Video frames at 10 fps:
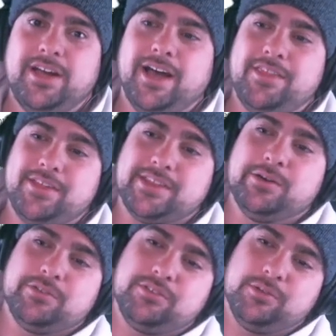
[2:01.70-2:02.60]
I think that
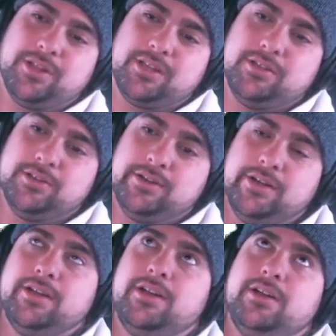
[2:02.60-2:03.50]
was so they could
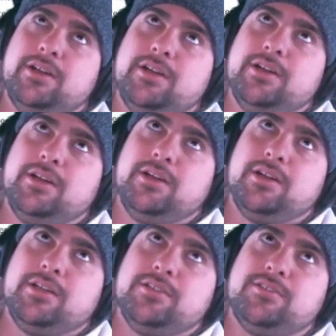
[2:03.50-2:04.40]

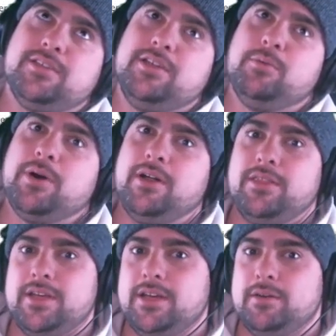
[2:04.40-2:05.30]
see where
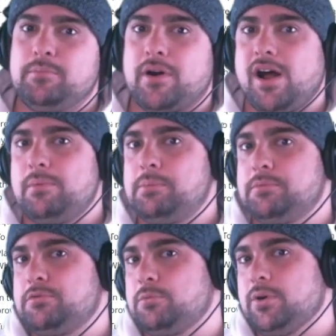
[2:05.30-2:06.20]
the
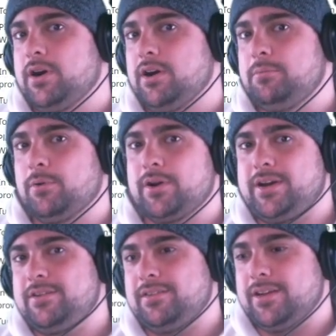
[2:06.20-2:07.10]
problems were more
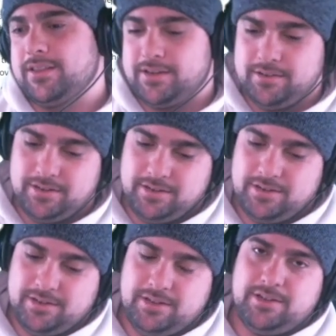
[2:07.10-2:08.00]
easily than
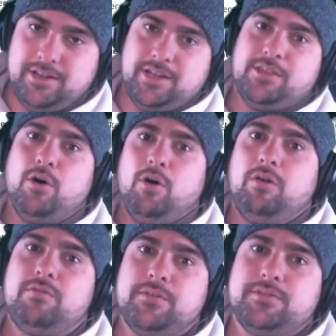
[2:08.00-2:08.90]
in the whole
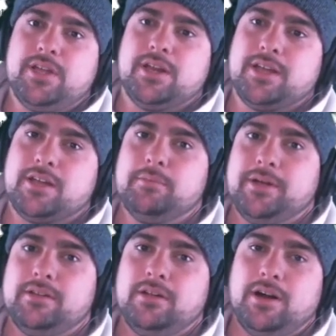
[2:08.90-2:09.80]
15
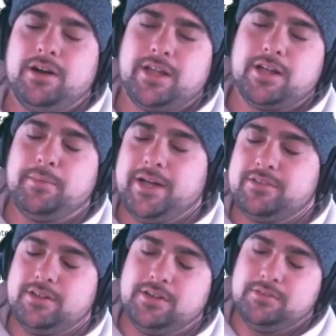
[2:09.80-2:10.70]

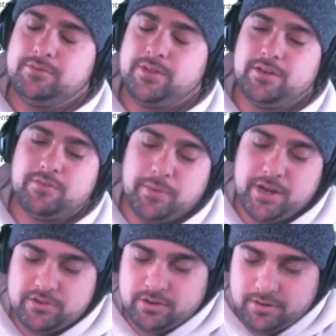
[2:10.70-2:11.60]
gigabytes of
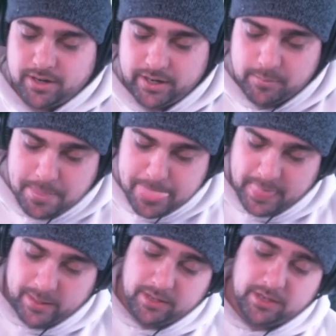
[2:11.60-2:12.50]
information, right?
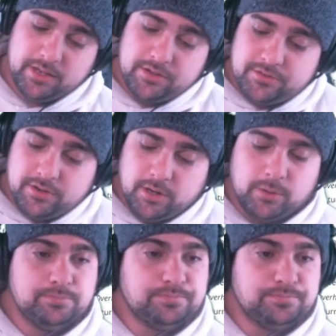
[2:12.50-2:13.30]
So